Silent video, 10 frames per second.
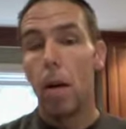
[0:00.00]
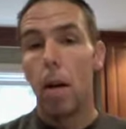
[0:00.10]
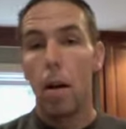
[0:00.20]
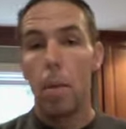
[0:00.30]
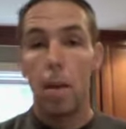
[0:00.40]

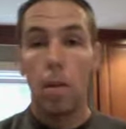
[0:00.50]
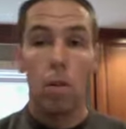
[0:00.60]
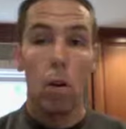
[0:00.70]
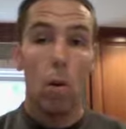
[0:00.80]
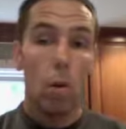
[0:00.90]
And
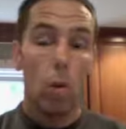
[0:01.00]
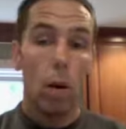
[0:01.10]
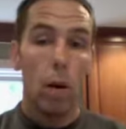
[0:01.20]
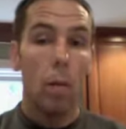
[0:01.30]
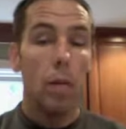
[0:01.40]

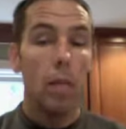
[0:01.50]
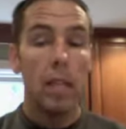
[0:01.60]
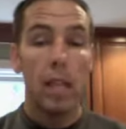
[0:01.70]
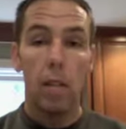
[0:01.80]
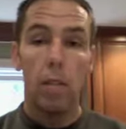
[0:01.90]
so we need to
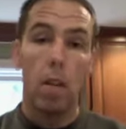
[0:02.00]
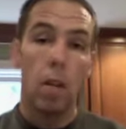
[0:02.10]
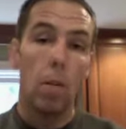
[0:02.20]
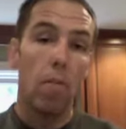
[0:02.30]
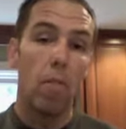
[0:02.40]
get this
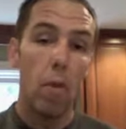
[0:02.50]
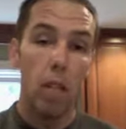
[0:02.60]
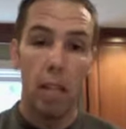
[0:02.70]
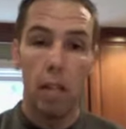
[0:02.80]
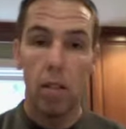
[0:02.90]
done before
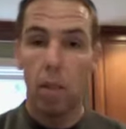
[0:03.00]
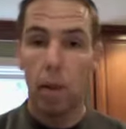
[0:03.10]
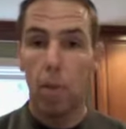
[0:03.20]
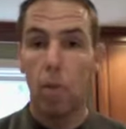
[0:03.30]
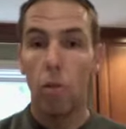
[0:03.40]
you get to
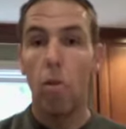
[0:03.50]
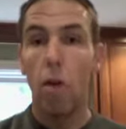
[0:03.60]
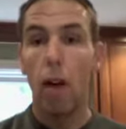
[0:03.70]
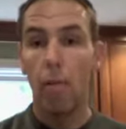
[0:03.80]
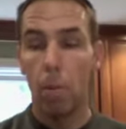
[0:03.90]
September. So you
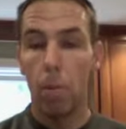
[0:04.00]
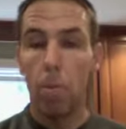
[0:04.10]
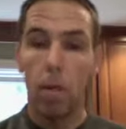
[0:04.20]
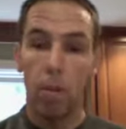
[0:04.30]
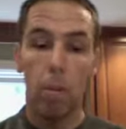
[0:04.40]
have
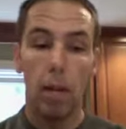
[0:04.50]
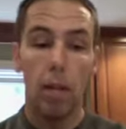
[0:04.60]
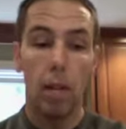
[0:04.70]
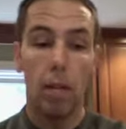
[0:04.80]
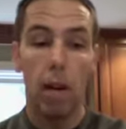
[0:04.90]
to plan
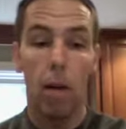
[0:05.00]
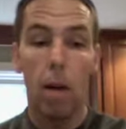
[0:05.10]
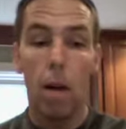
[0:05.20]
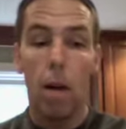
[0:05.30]
things out.